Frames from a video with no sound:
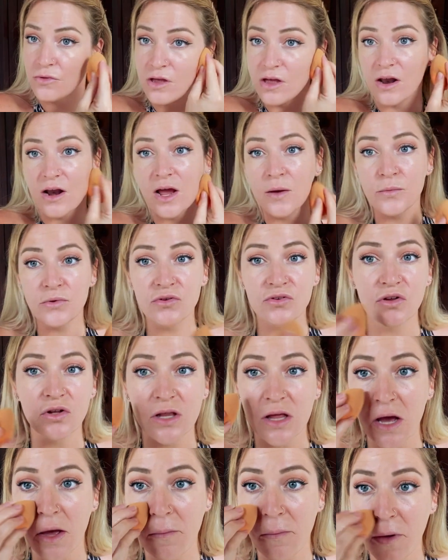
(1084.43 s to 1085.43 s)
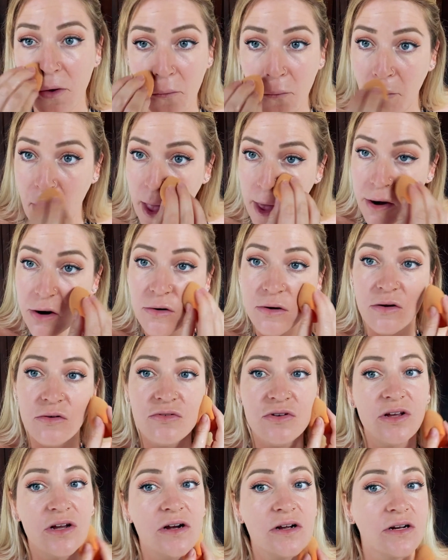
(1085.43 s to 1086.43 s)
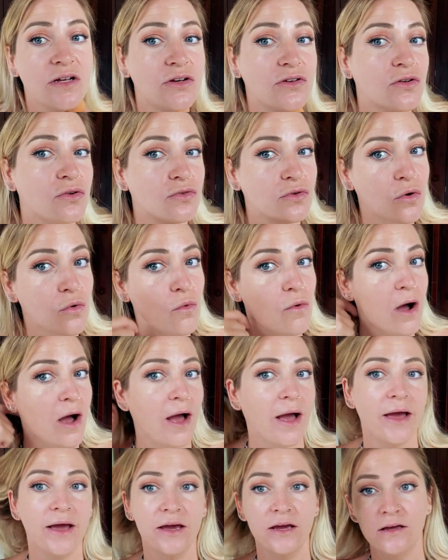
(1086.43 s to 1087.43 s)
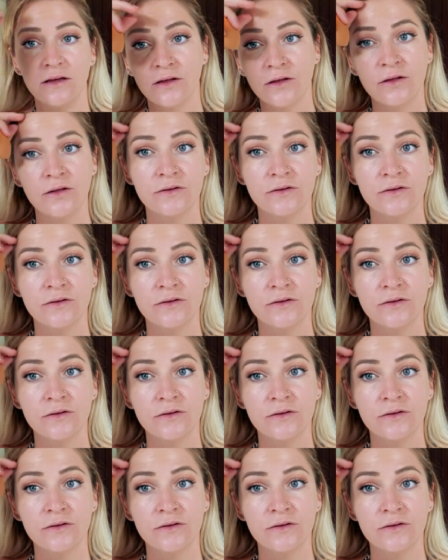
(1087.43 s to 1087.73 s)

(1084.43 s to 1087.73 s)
And I'm still like a bit red around here and I don't know why.